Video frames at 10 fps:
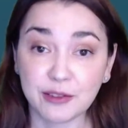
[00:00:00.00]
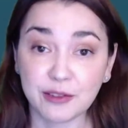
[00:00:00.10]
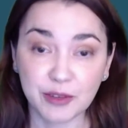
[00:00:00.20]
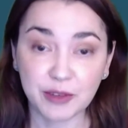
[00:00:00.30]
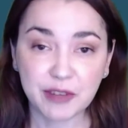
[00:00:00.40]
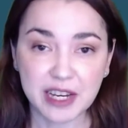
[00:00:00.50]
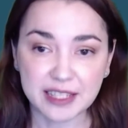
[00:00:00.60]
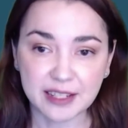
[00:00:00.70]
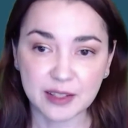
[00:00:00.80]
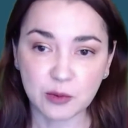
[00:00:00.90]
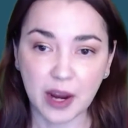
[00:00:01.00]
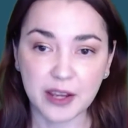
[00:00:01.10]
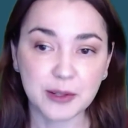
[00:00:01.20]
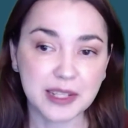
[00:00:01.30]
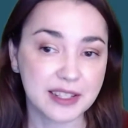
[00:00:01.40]
the 3 reasons why
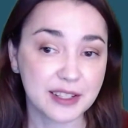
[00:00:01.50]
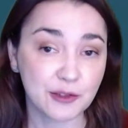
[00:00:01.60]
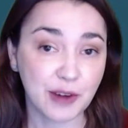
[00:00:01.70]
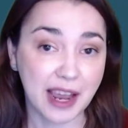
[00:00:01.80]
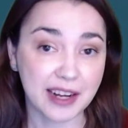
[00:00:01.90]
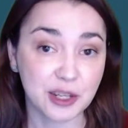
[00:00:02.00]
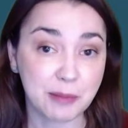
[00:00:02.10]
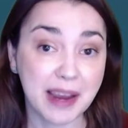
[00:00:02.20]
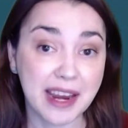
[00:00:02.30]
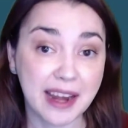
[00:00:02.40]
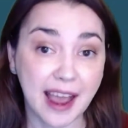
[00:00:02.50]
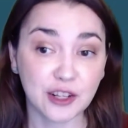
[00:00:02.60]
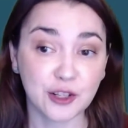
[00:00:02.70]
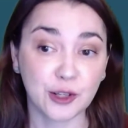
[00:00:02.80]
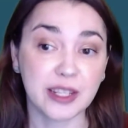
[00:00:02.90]
using this strategy might
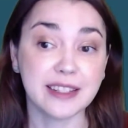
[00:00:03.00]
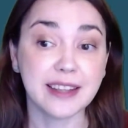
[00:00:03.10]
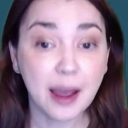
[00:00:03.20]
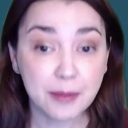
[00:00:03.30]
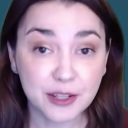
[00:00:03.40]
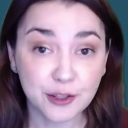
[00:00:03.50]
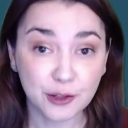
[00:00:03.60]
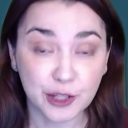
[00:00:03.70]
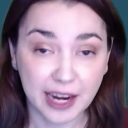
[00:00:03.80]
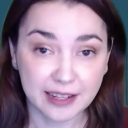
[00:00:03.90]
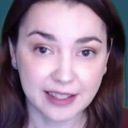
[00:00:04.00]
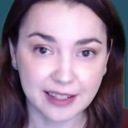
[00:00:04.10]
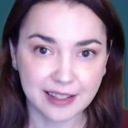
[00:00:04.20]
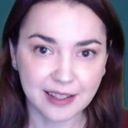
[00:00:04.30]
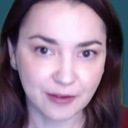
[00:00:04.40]
actually damage your
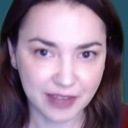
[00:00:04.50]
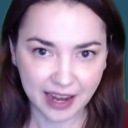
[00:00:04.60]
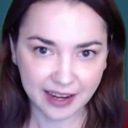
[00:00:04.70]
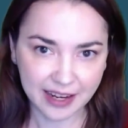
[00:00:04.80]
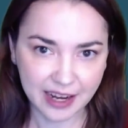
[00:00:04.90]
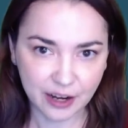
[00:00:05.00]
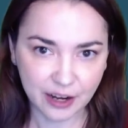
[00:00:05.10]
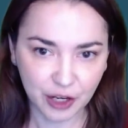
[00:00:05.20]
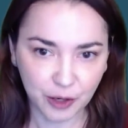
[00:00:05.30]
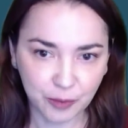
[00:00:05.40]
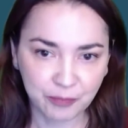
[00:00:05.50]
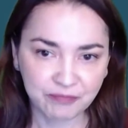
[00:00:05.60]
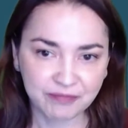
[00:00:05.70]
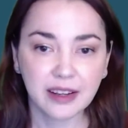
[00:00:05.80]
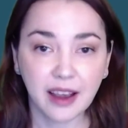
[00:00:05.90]
chances of getting an interview.
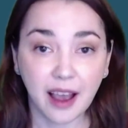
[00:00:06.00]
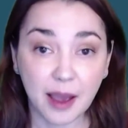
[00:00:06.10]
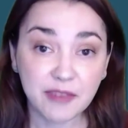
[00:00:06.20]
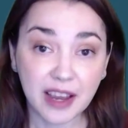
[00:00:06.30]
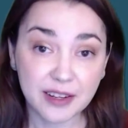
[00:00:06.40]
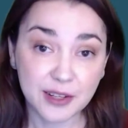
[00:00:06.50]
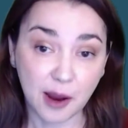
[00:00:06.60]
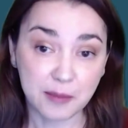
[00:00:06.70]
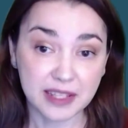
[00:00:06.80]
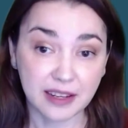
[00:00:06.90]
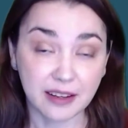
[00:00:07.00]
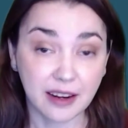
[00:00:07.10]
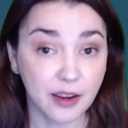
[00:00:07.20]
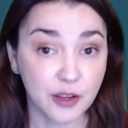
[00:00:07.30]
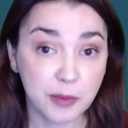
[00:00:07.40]
I'm Vida Thompson,
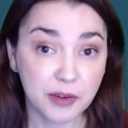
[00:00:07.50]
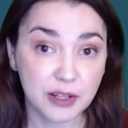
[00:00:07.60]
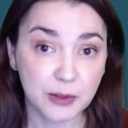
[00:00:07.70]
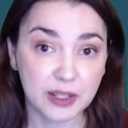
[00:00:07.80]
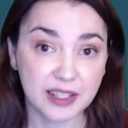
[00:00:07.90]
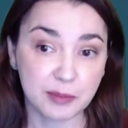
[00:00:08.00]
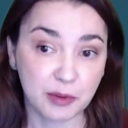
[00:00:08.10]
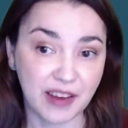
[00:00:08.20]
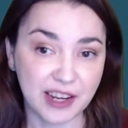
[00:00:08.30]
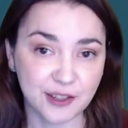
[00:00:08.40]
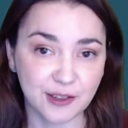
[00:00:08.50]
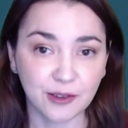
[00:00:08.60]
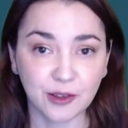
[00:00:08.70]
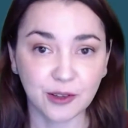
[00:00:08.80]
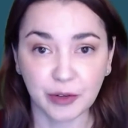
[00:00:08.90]
a human resources
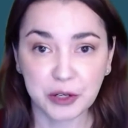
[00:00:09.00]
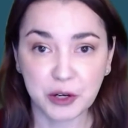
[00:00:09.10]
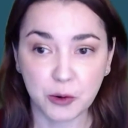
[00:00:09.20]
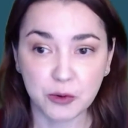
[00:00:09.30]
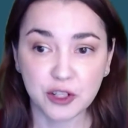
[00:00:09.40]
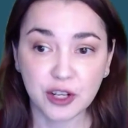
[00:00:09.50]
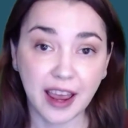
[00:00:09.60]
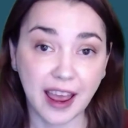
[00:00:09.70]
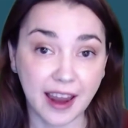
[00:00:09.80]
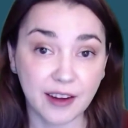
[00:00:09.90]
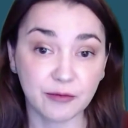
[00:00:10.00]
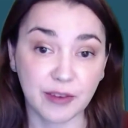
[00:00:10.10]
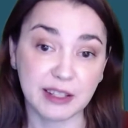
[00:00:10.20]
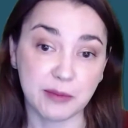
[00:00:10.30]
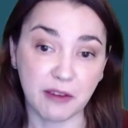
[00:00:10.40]
professional, career coach, and
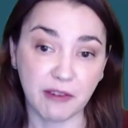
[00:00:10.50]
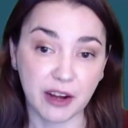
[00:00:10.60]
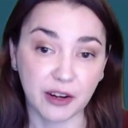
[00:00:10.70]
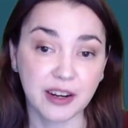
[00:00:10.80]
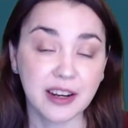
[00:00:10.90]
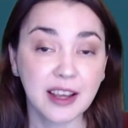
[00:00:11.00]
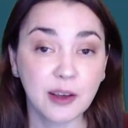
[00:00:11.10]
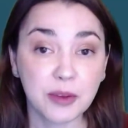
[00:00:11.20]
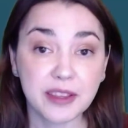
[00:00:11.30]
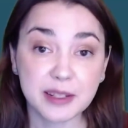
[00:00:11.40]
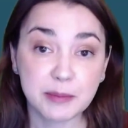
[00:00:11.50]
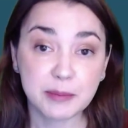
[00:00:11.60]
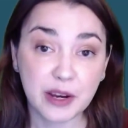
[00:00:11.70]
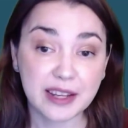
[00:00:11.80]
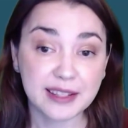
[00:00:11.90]
resume writer with
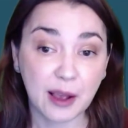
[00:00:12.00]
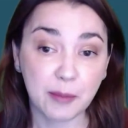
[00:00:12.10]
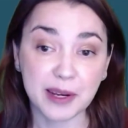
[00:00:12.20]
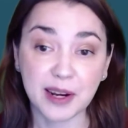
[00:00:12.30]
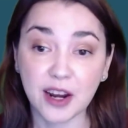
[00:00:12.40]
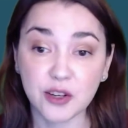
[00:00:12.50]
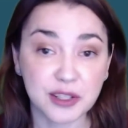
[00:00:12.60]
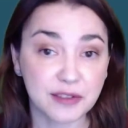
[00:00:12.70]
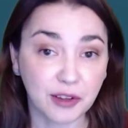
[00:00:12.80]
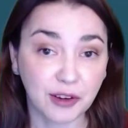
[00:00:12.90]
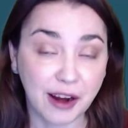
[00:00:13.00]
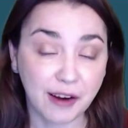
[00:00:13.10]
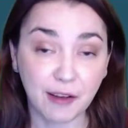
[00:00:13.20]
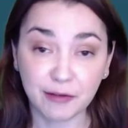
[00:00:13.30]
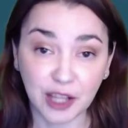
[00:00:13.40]
experience helping hundreds of
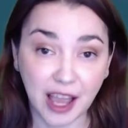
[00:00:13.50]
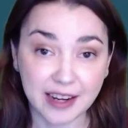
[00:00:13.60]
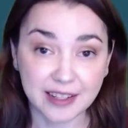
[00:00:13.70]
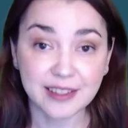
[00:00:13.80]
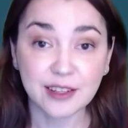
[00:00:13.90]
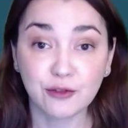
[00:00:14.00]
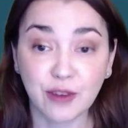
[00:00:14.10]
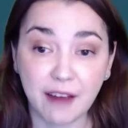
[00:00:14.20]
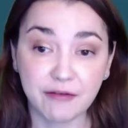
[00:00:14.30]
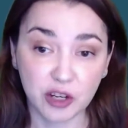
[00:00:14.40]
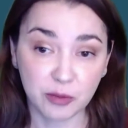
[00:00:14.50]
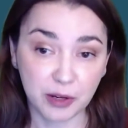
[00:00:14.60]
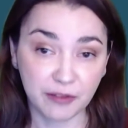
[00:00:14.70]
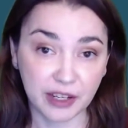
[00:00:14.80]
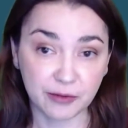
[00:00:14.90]
clients craft their
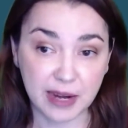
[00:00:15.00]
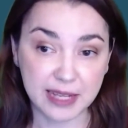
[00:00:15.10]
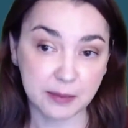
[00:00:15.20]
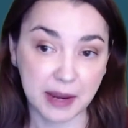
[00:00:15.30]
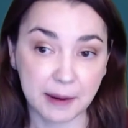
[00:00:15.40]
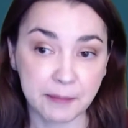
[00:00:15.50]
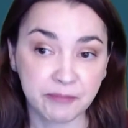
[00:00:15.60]
perfect resume.